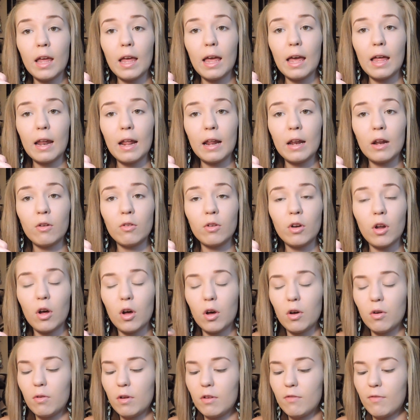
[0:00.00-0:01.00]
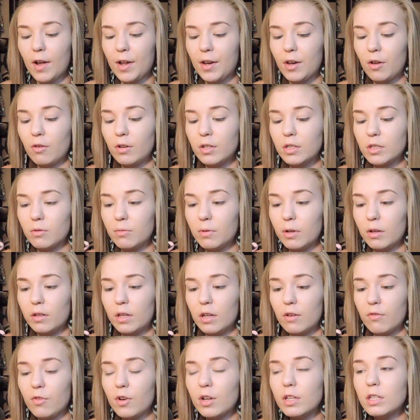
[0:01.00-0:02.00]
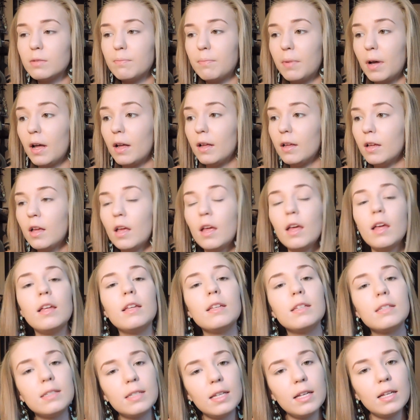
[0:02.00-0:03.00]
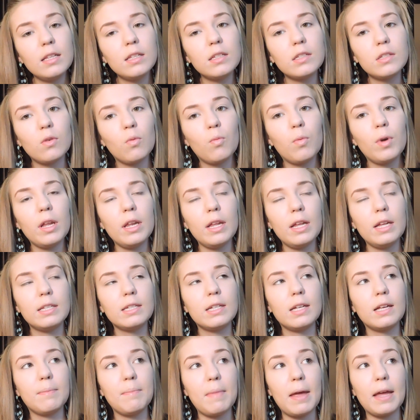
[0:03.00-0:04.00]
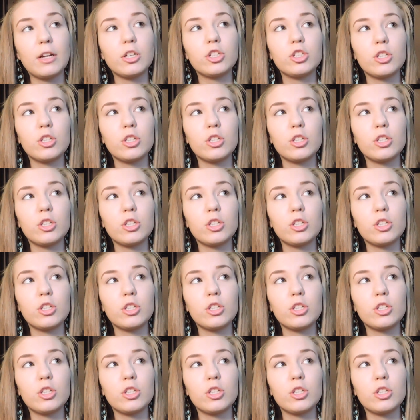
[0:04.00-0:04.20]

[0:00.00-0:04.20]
And I don't know if I noticed a real difference. But since we need to make